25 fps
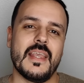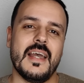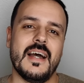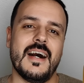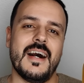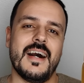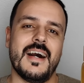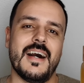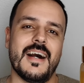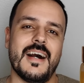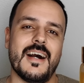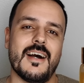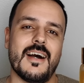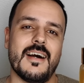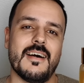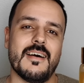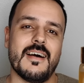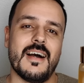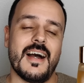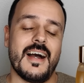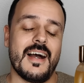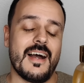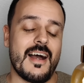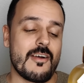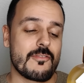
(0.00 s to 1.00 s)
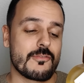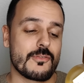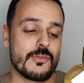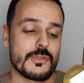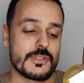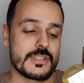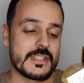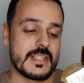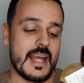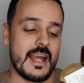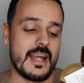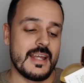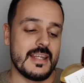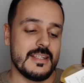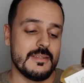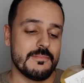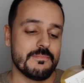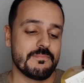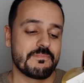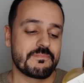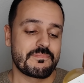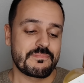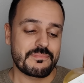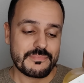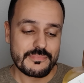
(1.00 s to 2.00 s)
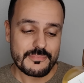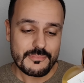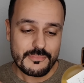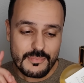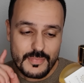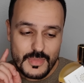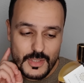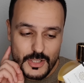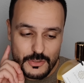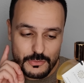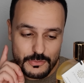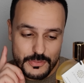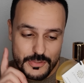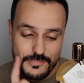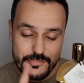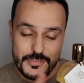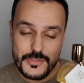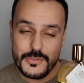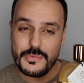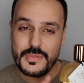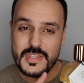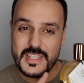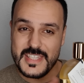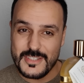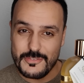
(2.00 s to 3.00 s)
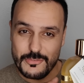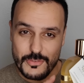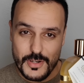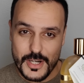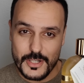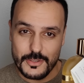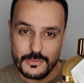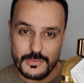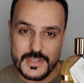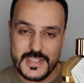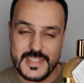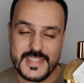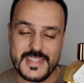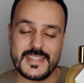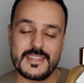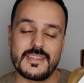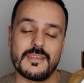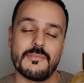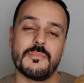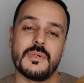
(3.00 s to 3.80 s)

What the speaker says: Of course, I reviewed this fragrance,